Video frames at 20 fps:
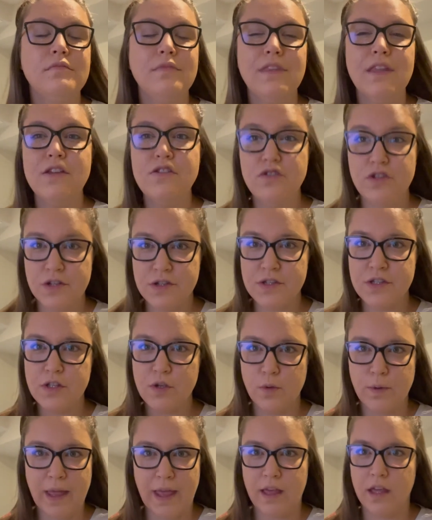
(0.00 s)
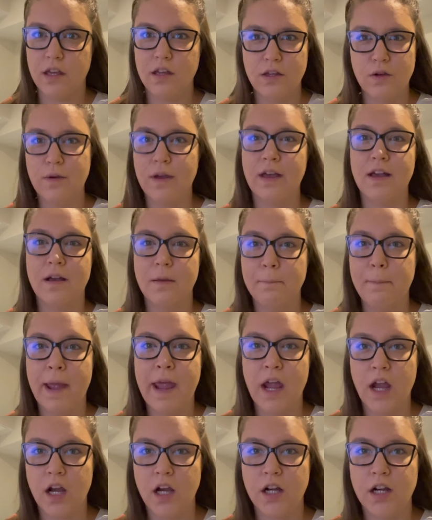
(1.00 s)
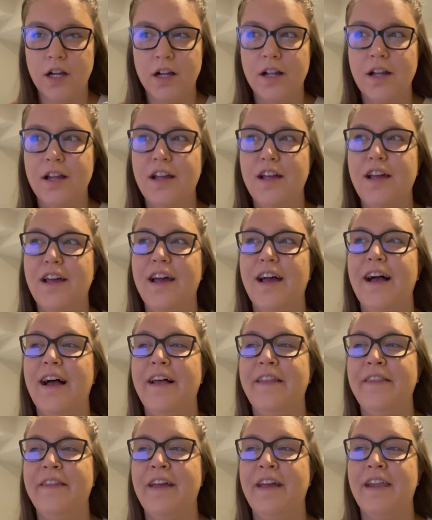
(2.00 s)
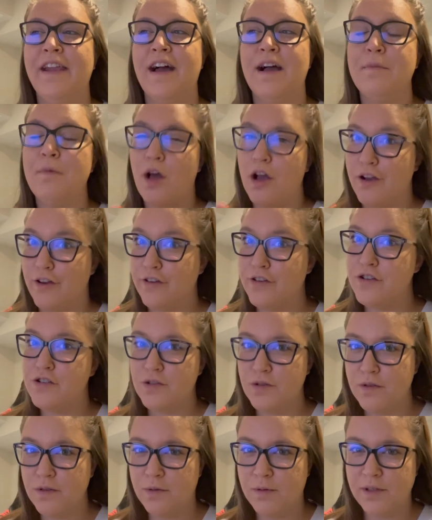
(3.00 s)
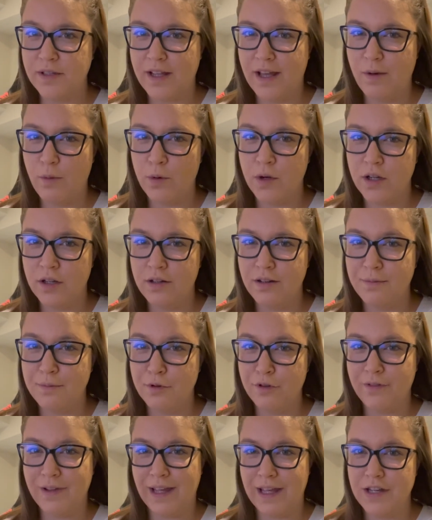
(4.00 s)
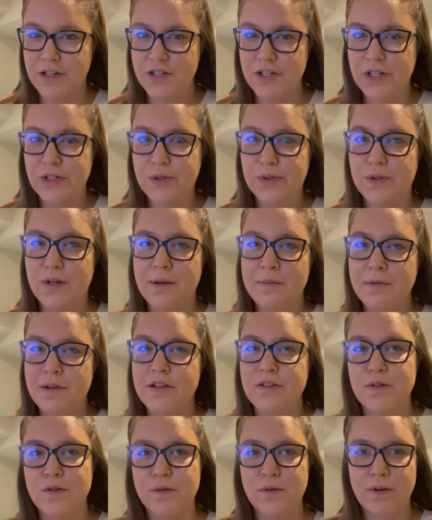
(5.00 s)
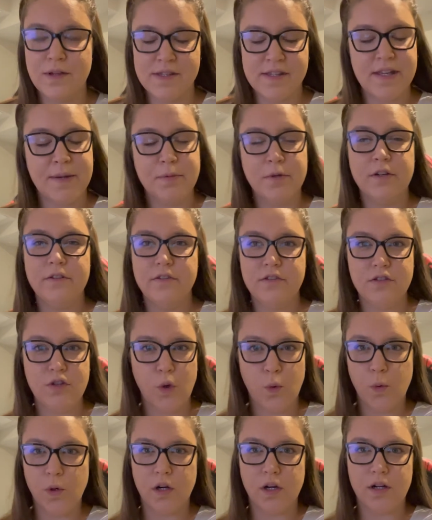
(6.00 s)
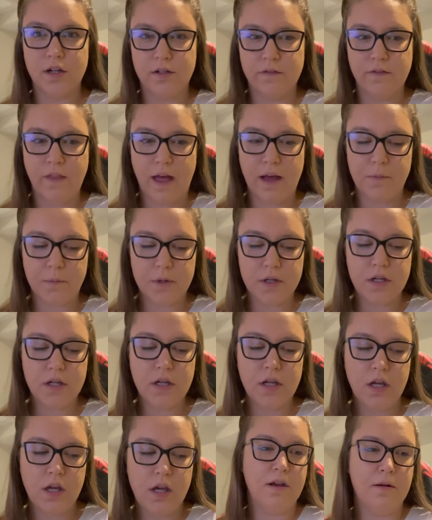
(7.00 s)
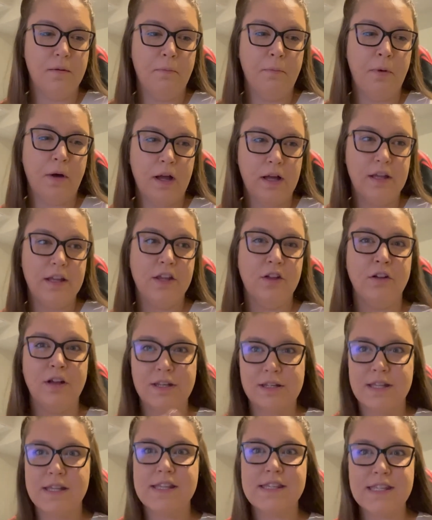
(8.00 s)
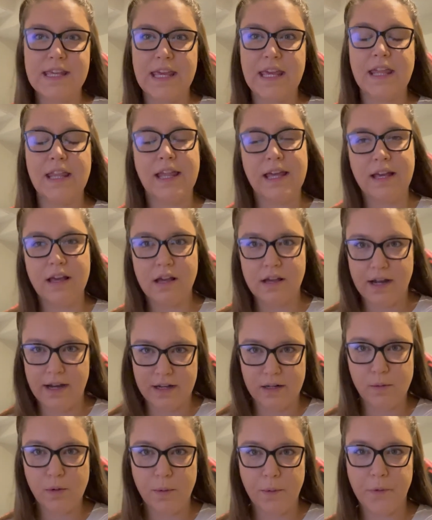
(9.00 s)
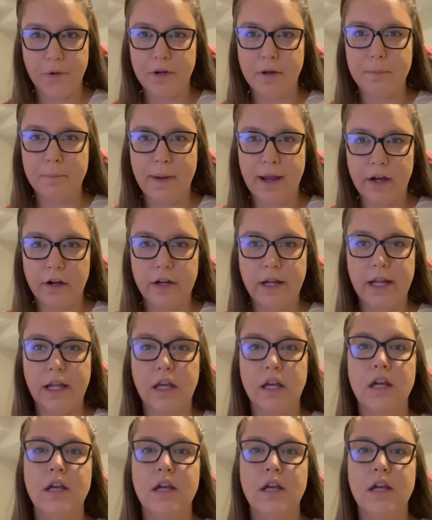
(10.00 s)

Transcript: just so like you can compare. And then I'm not gonna show the one that we're moving into. I'm gonna do a separate tour of that one, but you'll get to see like kind of what we were comparing.